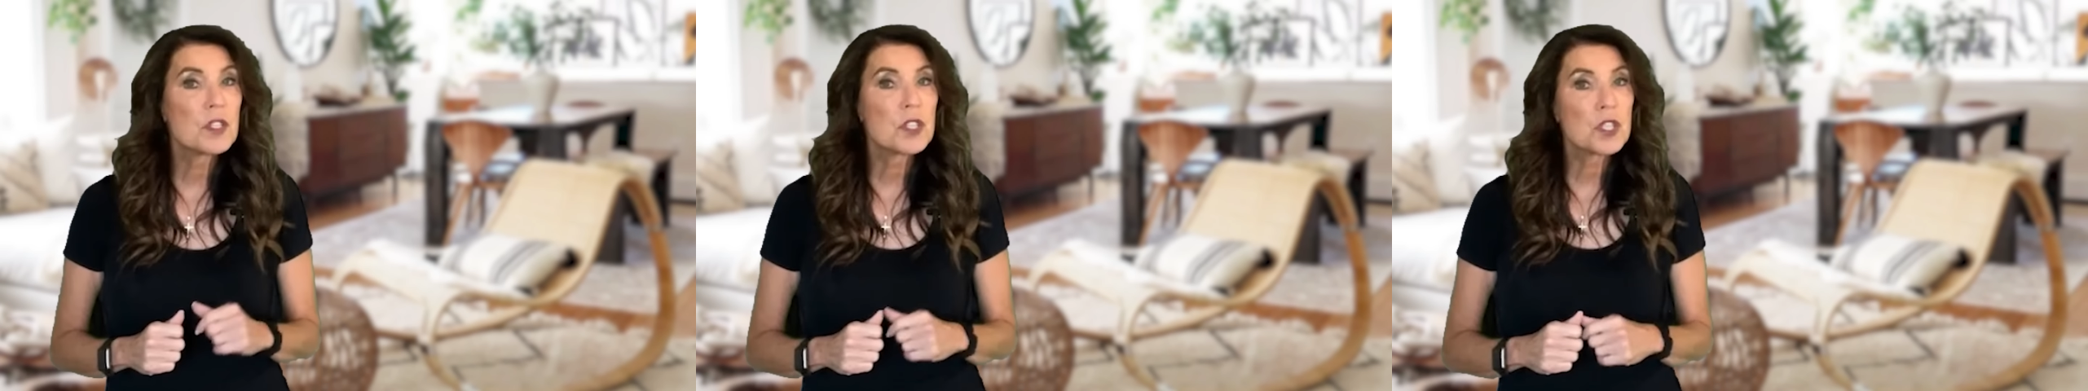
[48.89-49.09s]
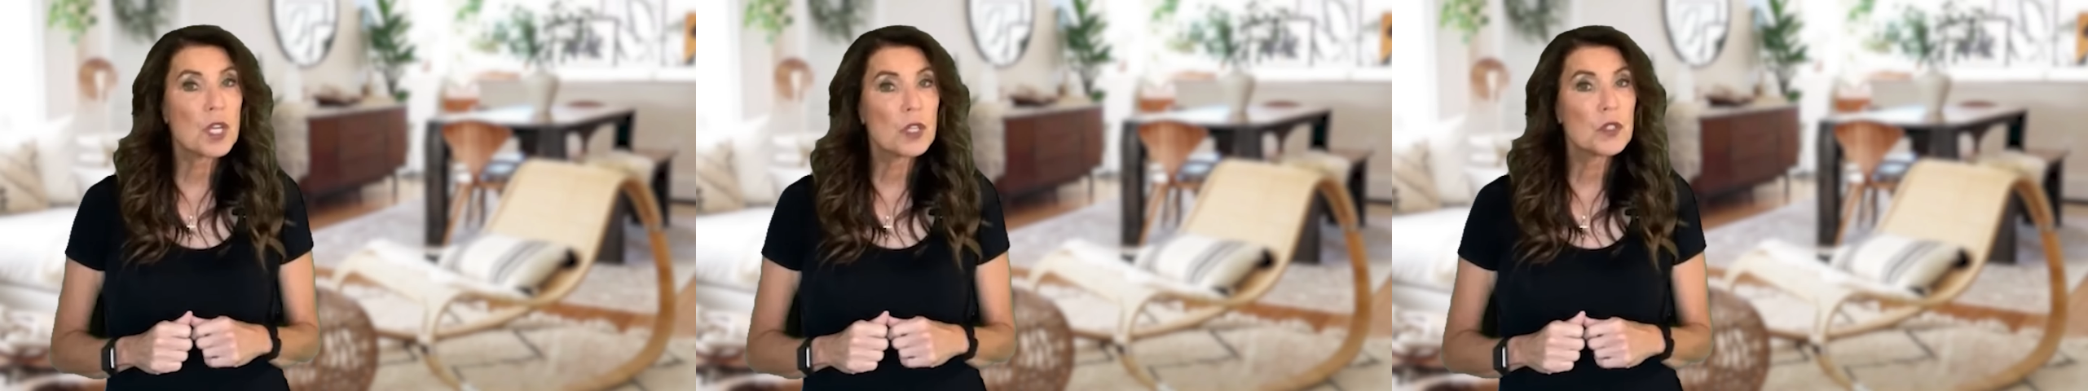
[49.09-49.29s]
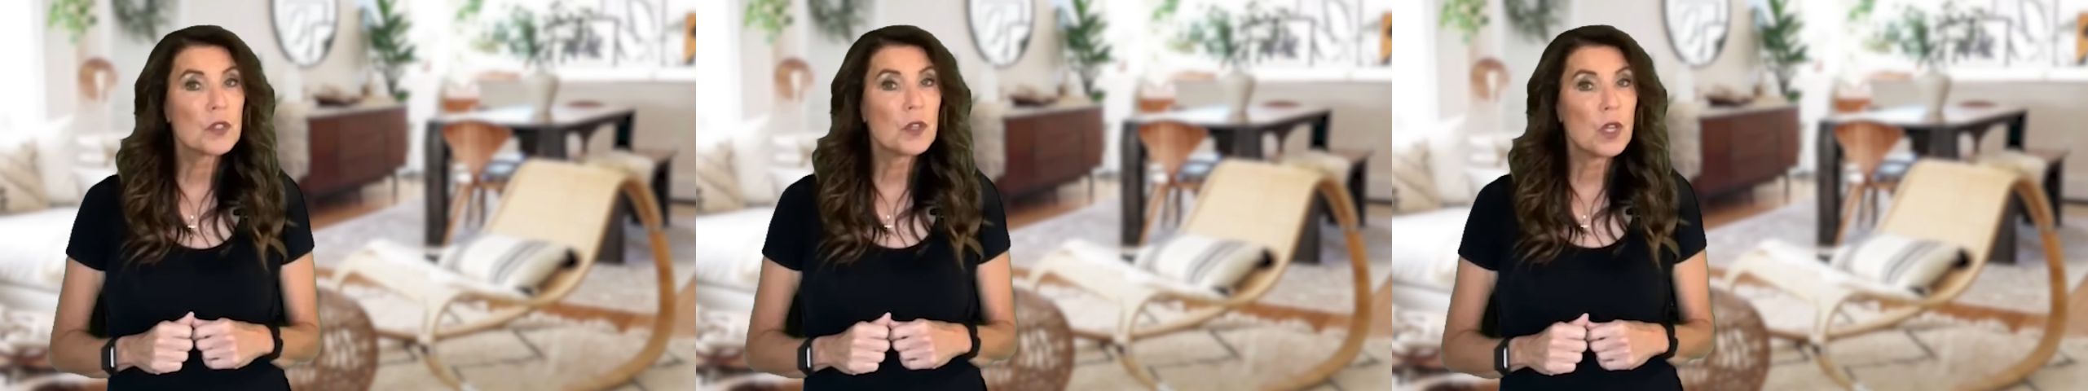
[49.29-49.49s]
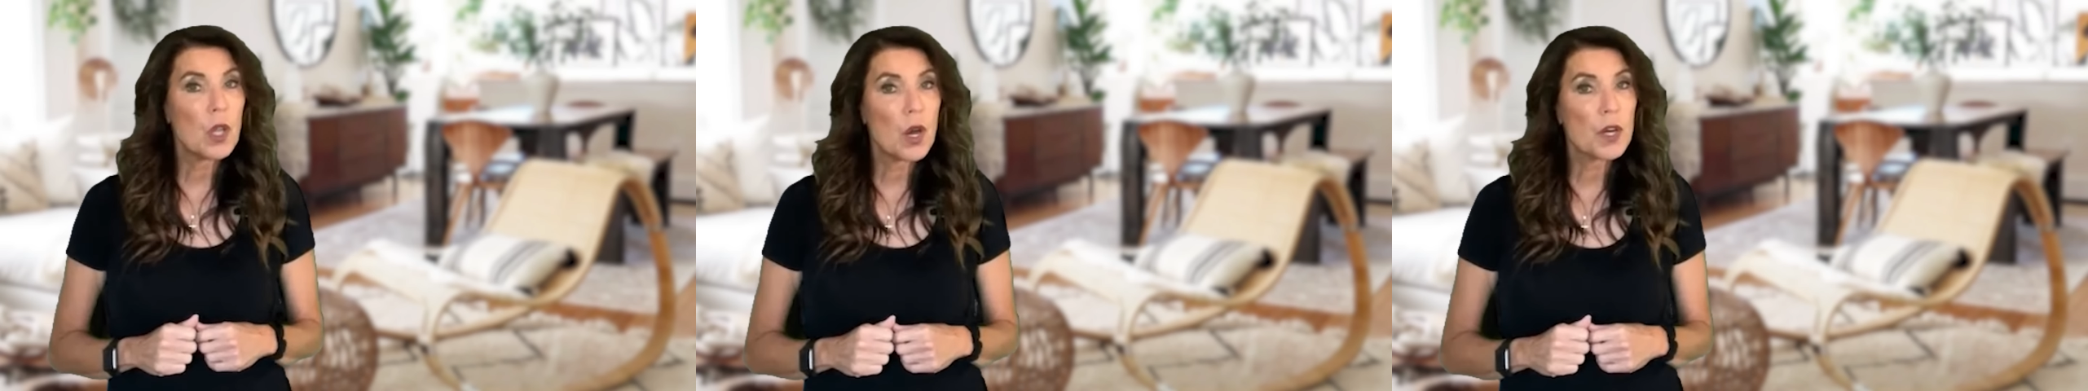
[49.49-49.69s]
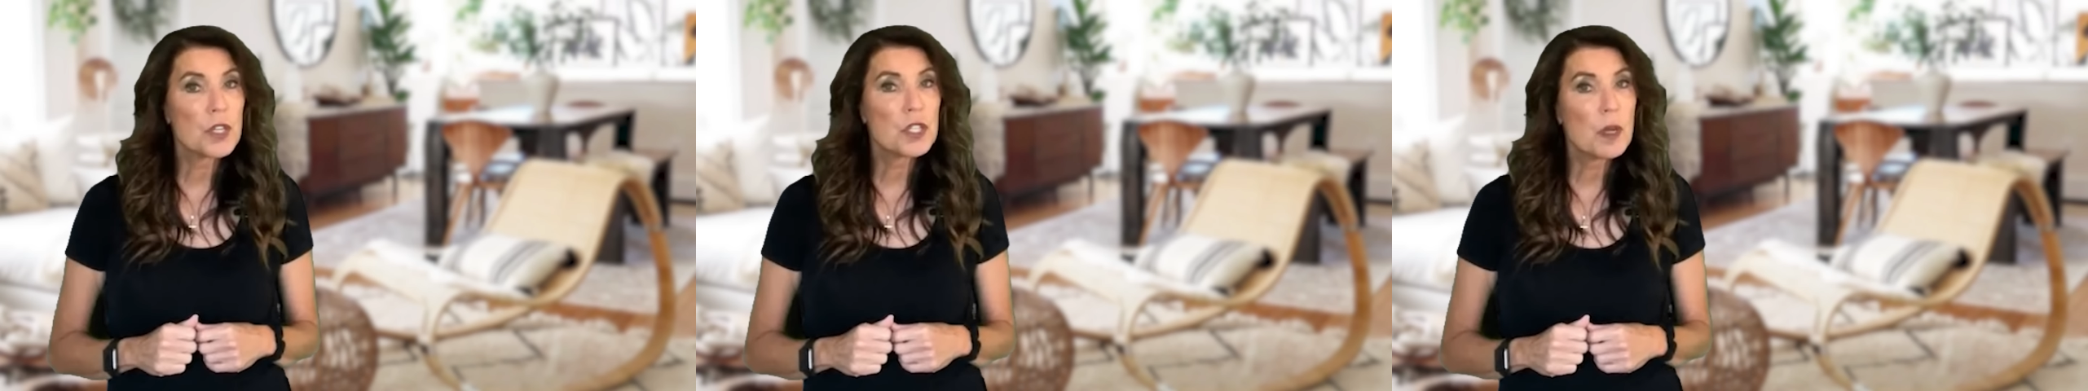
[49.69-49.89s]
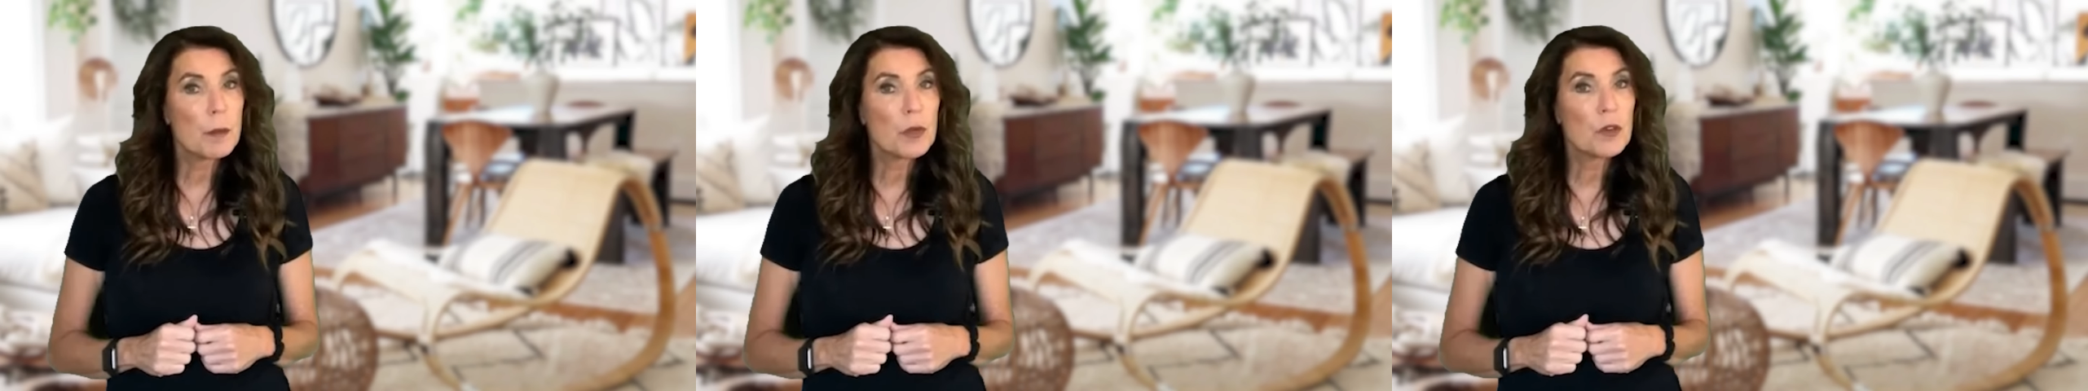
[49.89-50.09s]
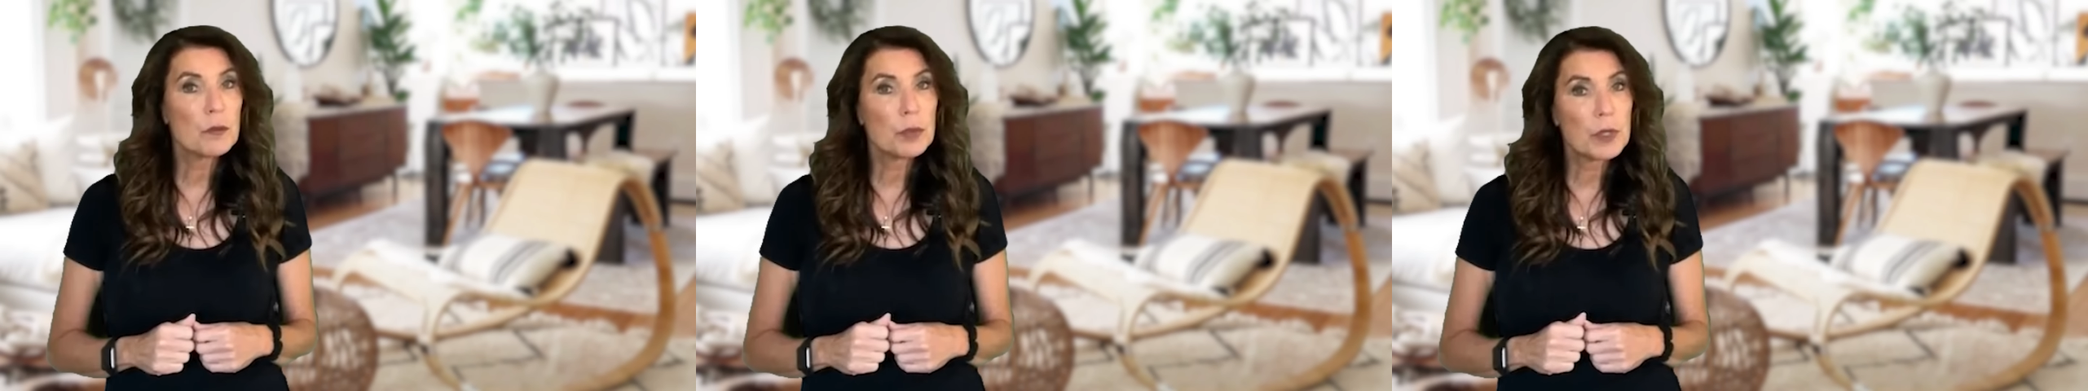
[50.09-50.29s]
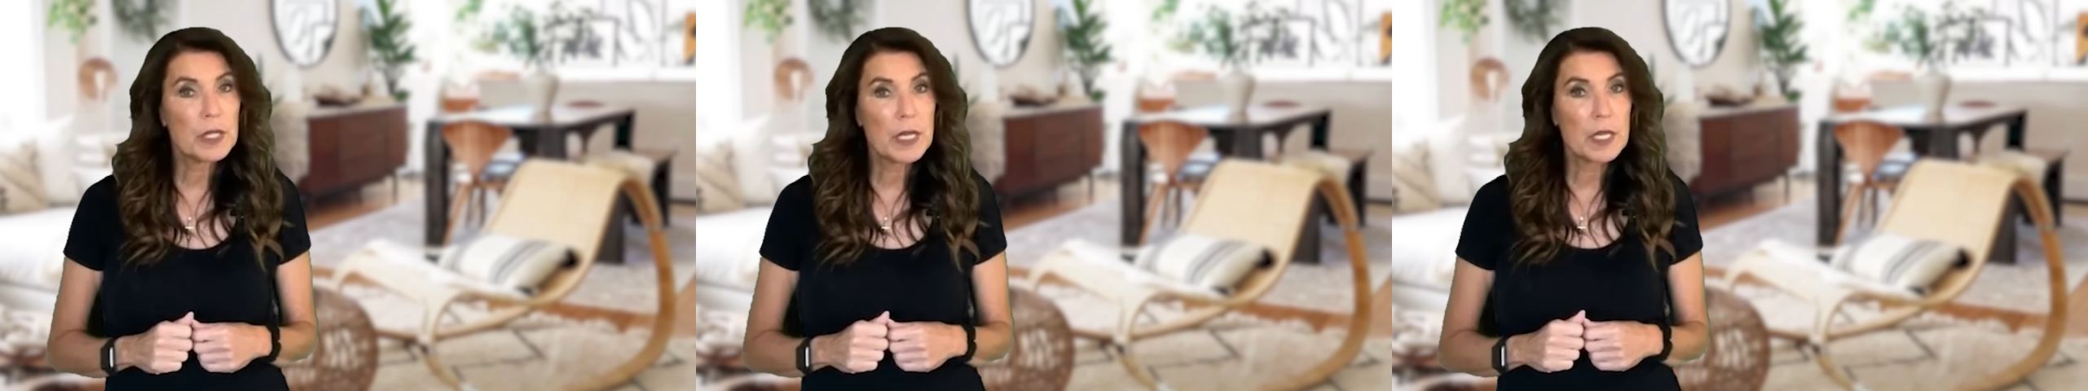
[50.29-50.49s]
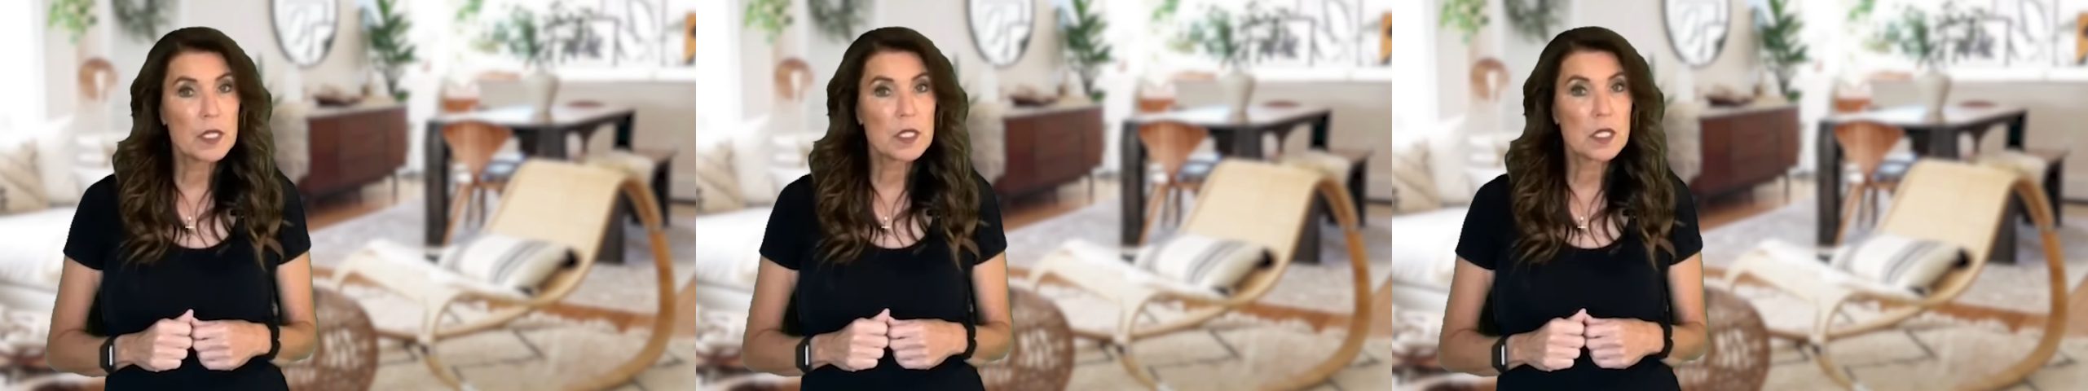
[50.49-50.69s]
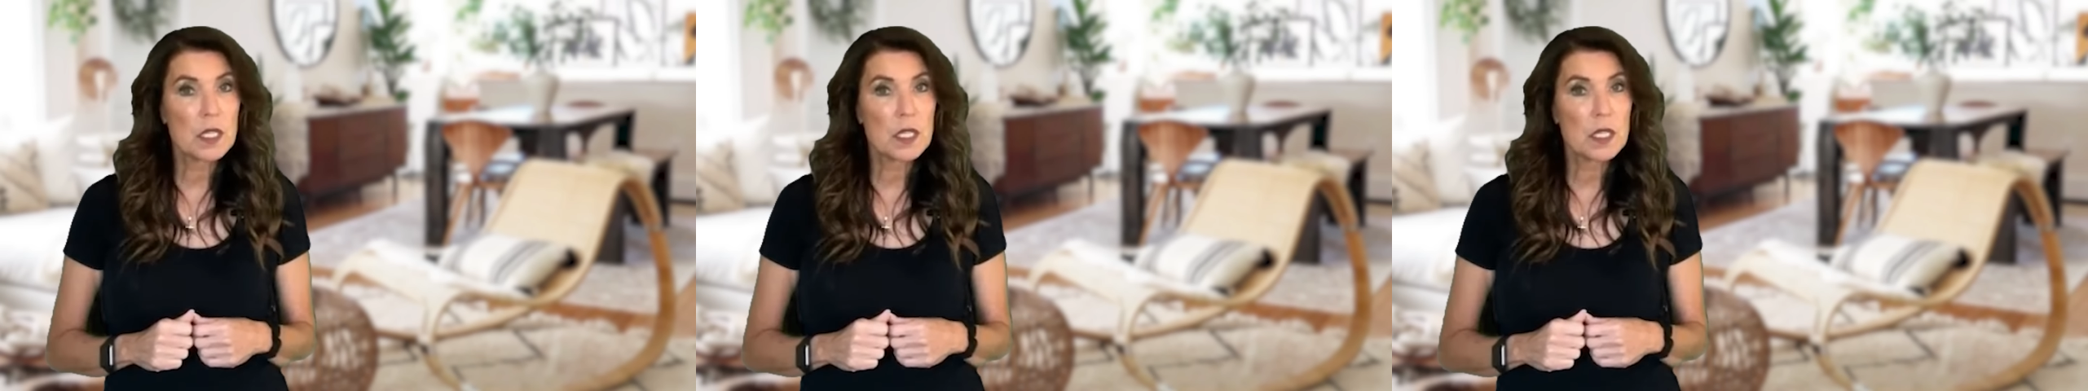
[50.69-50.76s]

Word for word: to shelter a large number of plants